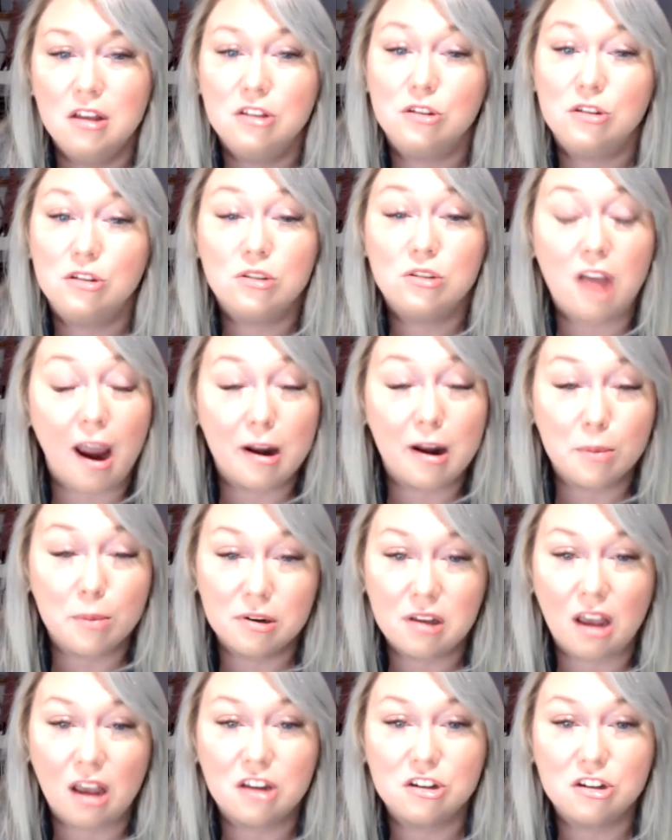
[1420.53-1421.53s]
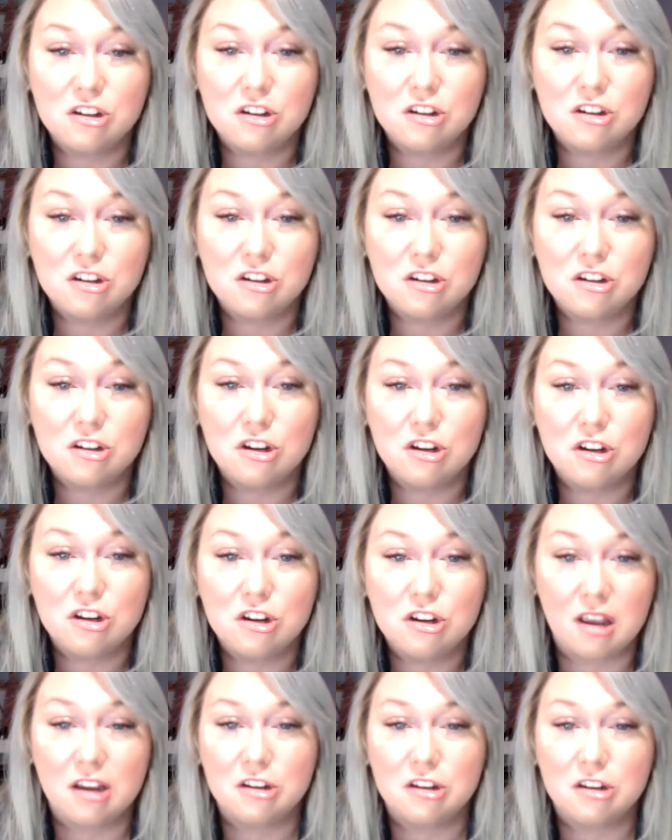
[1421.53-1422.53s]
So title protection,
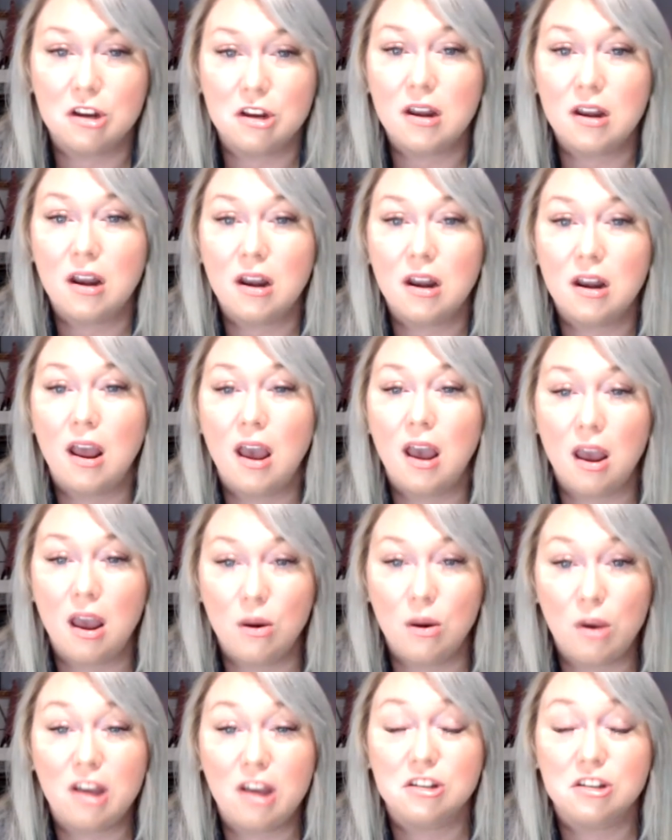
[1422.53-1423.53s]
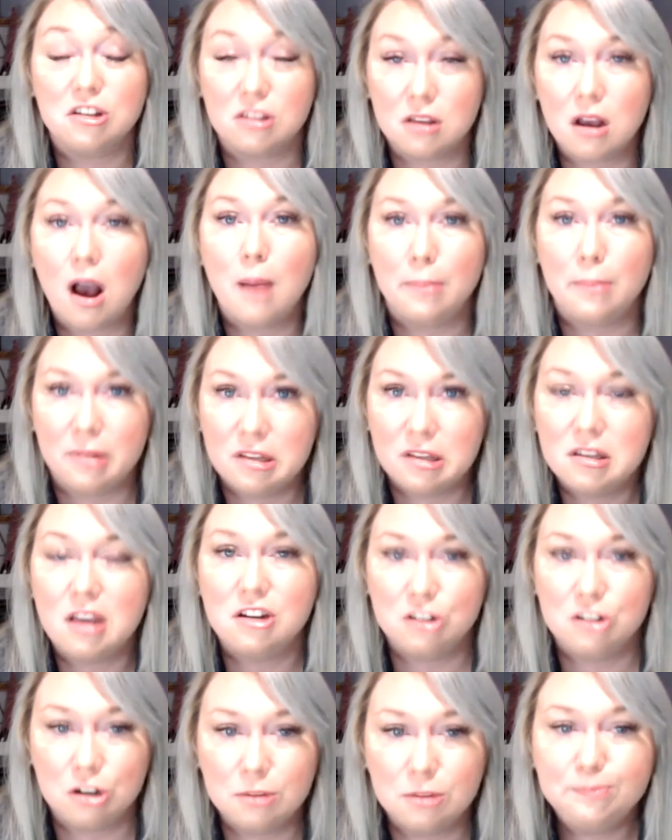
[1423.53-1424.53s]
utilization, and wages and
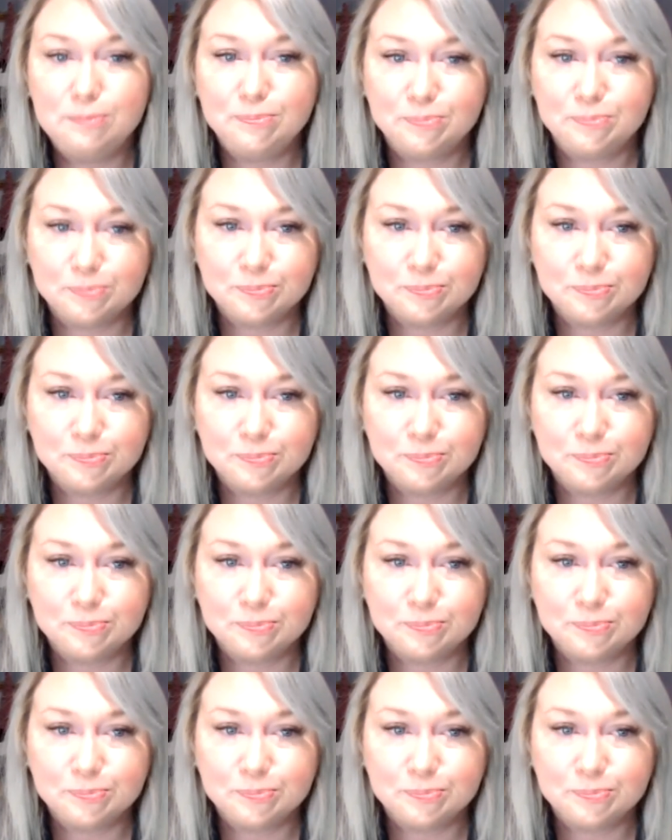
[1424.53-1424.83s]
compensation.